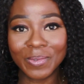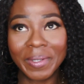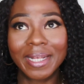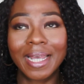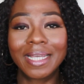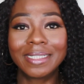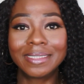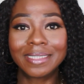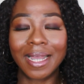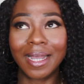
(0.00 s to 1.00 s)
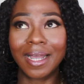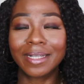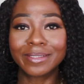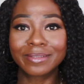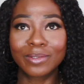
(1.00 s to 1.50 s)
when
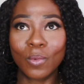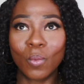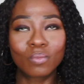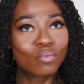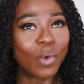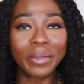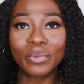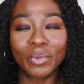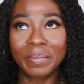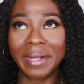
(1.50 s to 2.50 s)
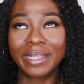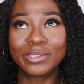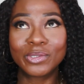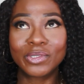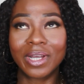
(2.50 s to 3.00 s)
I went through
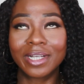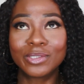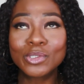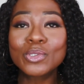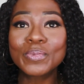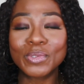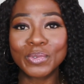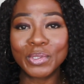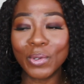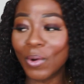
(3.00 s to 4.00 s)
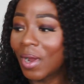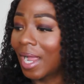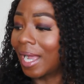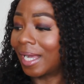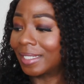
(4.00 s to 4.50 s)
my YouTube studio
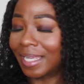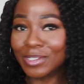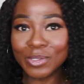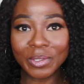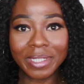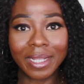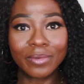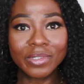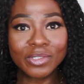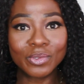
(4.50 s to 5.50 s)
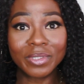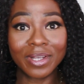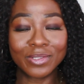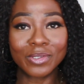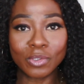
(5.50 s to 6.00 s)
and I saw that I reached
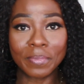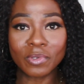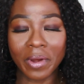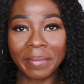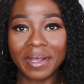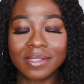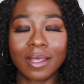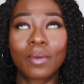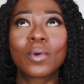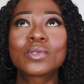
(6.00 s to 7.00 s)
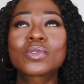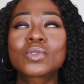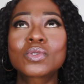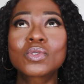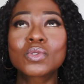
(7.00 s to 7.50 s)
2,000 subscribers. I was
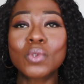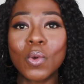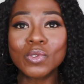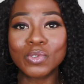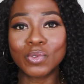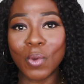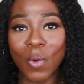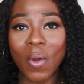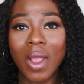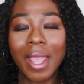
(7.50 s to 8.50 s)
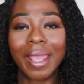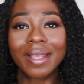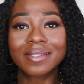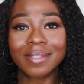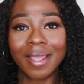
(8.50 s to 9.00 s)
so
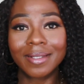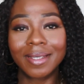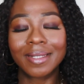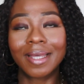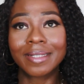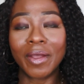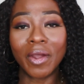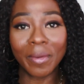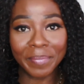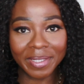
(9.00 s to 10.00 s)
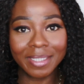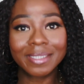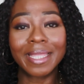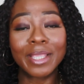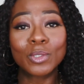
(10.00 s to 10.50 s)
excited and happy.
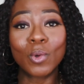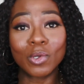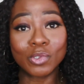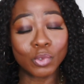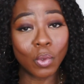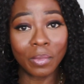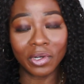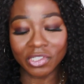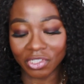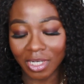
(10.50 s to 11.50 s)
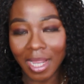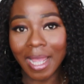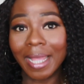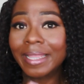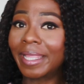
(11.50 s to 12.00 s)
Thank you all so much.
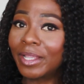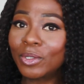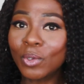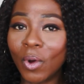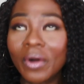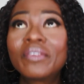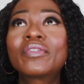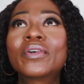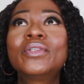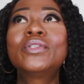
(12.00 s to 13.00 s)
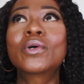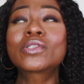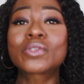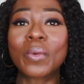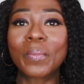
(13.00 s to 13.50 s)
I thank you all for your
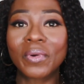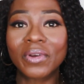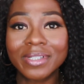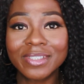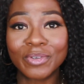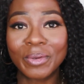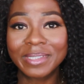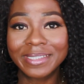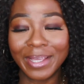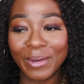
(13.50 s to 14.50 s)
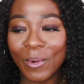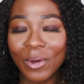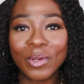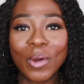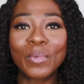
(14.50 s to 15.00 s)
support from the day
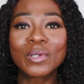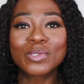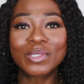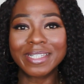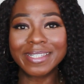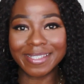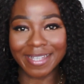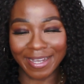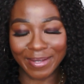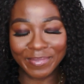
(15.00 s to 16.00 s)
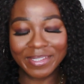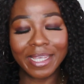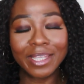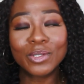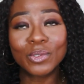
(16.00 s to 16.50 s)
one up until this time.
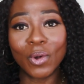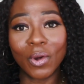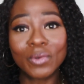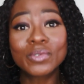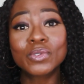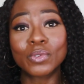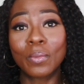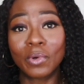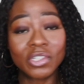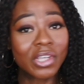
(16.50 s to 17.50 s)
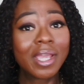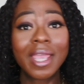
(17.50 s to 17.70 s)
Thank you all so much.